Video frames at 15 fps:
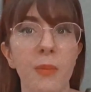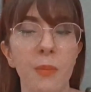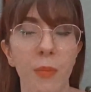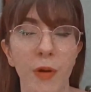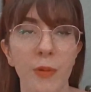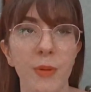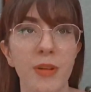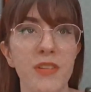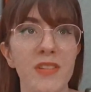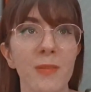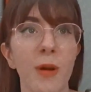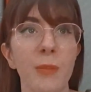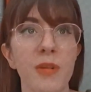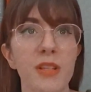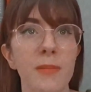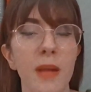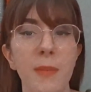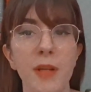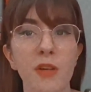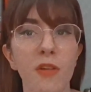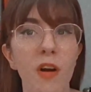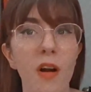moments, the moments that made
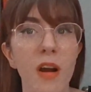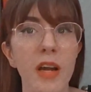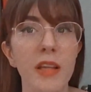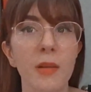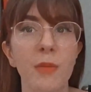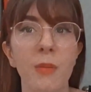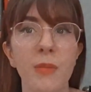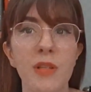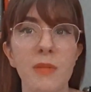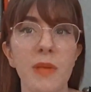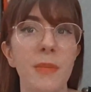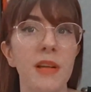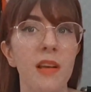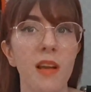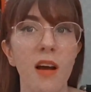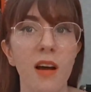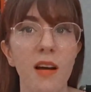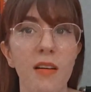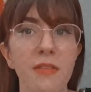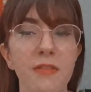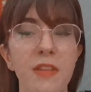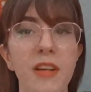me cry, the moments that made me
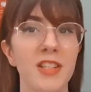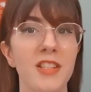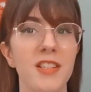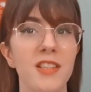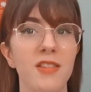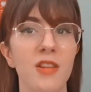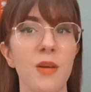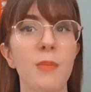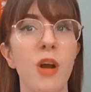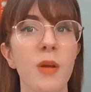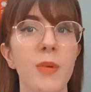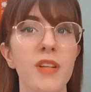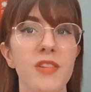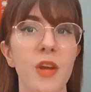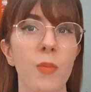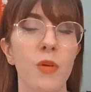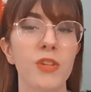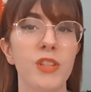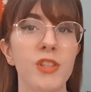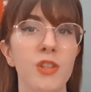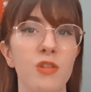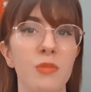laugh, just the moments I
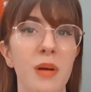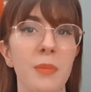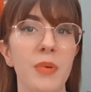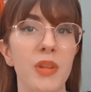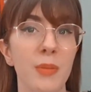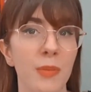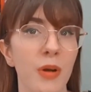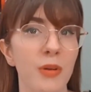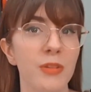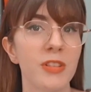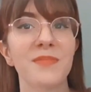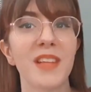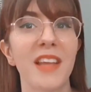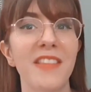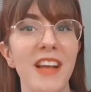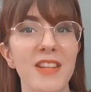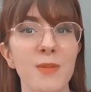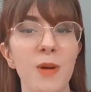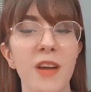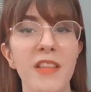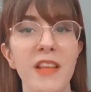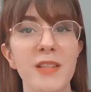wanted to remember the most. And that's
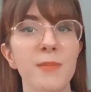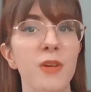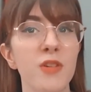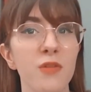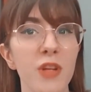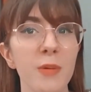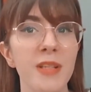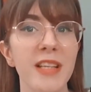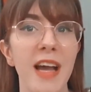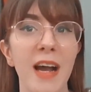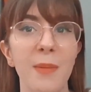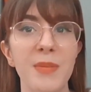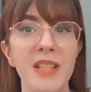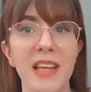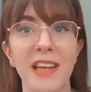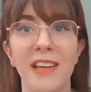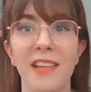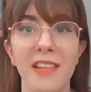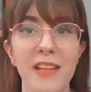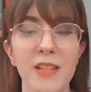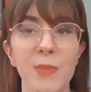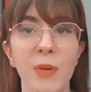why there's much fewer tabs in
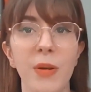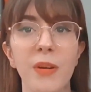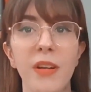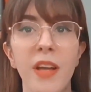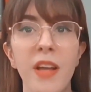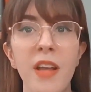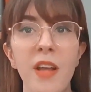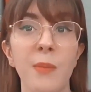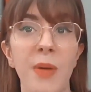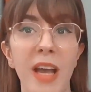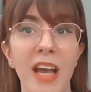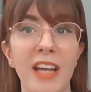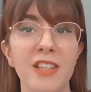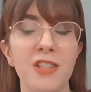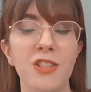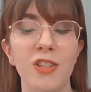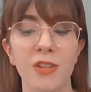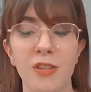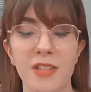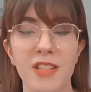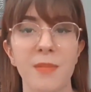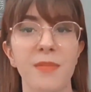this book compared
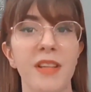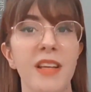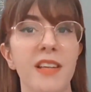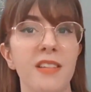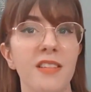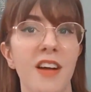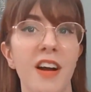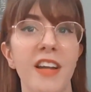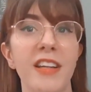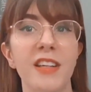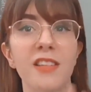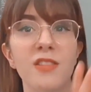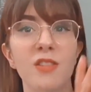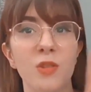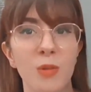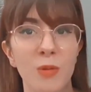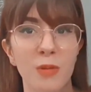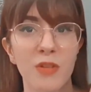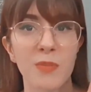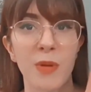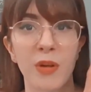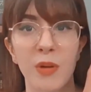to something like Daughter
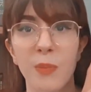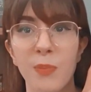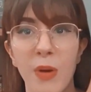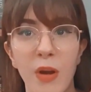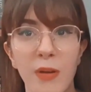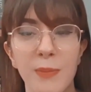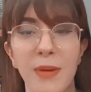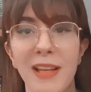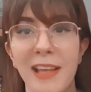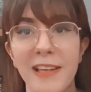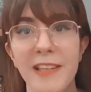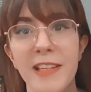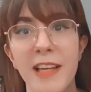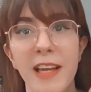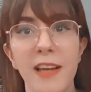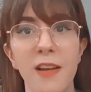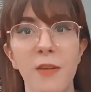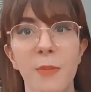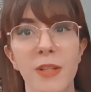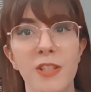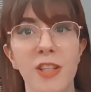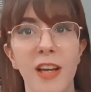of Smoke and Bone by Laini Taylor,
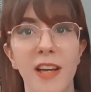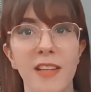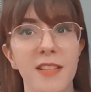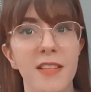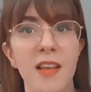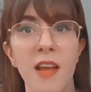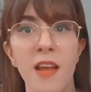which has